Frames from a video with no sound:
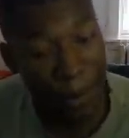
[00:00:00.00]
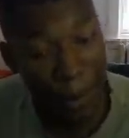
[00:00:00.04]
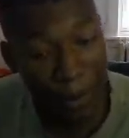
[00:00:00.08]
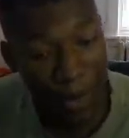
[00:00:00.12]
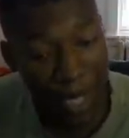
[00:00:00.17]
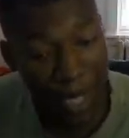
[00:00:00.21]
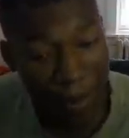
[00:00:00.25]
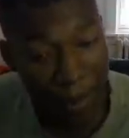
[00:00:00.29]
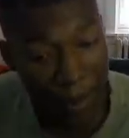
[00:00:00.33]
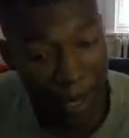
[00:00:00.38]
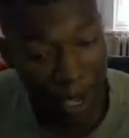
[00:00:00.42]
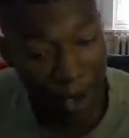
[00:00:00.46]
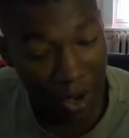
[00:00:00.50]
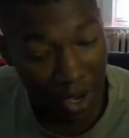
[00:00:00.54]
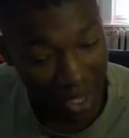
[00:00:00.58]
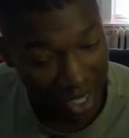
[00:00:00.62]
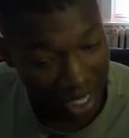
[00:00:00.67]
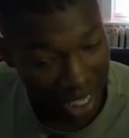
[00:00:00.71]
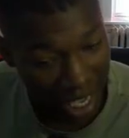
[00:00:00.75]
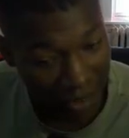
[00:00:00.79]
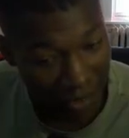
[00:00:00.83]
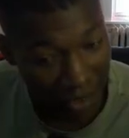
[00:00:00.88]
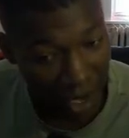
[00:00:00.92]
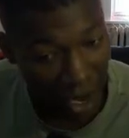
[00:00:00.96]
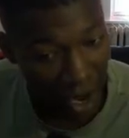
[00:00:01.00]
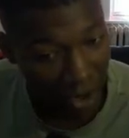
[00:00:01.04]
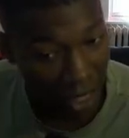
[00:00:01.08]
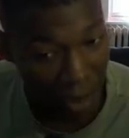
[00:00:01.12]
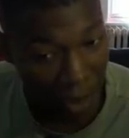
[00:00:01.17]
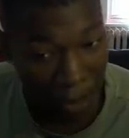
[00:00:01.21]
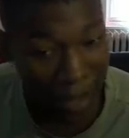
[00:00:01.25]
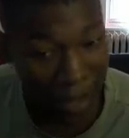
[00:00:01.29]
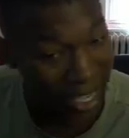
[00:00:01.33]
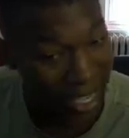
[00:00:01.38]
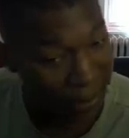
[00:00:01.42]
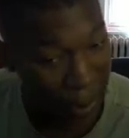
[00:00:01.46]
the people that play on their TV are
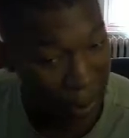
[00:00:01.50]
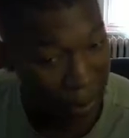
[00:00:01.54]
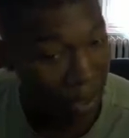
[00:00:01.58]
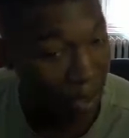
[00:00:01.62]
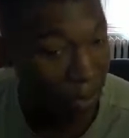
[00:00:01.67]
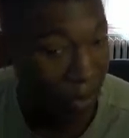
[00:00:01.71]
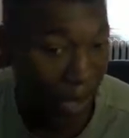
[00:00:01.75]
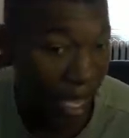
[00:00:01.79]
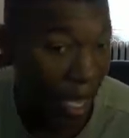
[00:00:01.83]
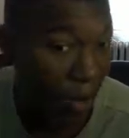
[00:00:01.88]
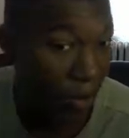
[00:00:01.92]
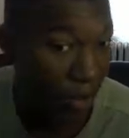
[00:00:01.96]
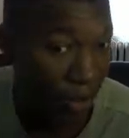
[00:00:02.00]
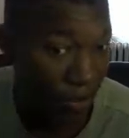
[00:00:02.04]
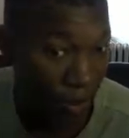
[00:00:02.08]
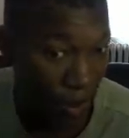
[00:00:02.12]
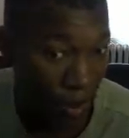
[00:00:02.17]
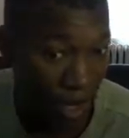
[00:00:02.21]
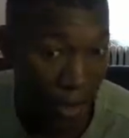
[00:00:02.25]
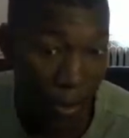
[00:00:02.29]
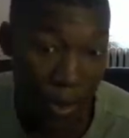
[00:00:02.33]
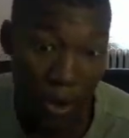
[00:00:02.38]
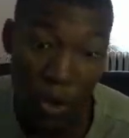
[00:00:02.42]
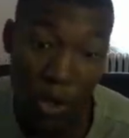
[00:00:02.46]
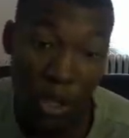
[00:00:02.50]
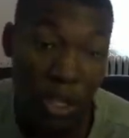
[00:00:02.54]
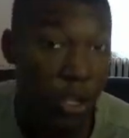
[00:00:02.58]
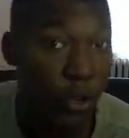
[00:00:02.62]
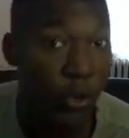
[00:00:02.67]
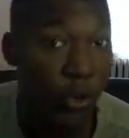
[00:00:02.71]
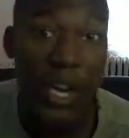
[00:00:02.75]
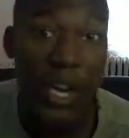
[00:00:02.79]
the best people to play with, bro. They be going